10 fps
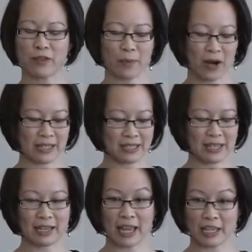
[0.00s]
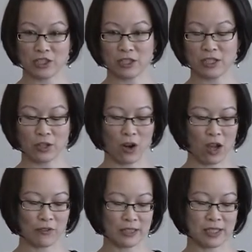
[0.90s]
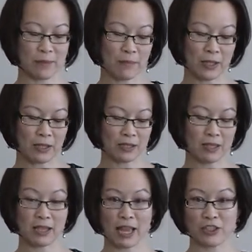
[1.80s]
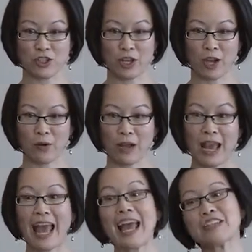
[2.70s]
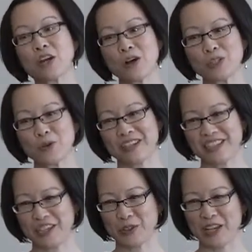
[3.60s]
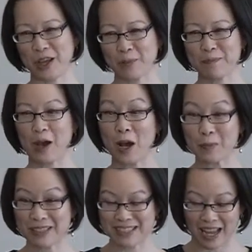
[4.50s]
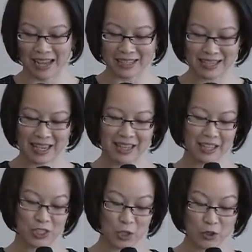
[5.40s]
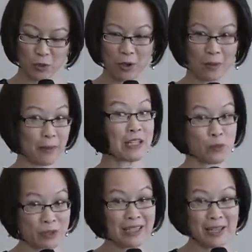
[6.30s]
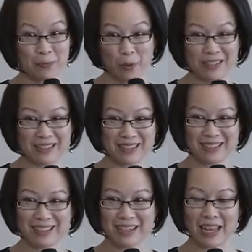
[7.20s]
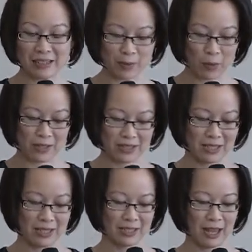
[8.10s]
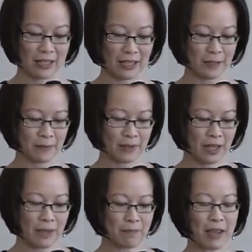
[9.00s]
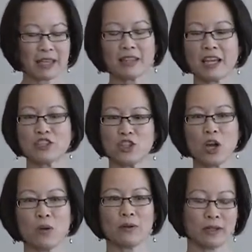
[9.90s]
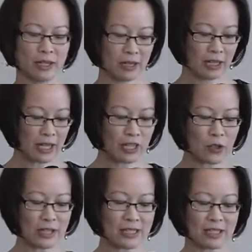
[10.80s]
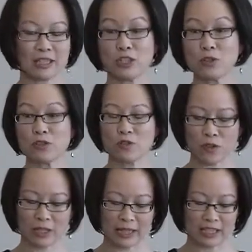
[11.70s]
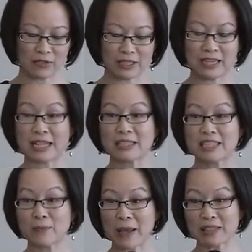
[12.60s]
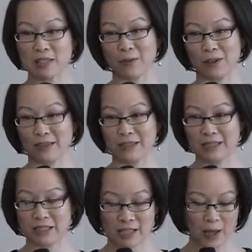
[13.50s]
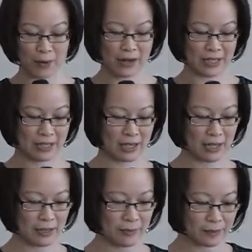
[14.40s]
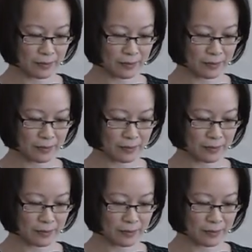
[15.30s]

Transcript: the party state agency or office to build the NGO and also continue to help publicize this social problem as really important, to society. Make the NGO increasingly useful and even indispensable to that party state.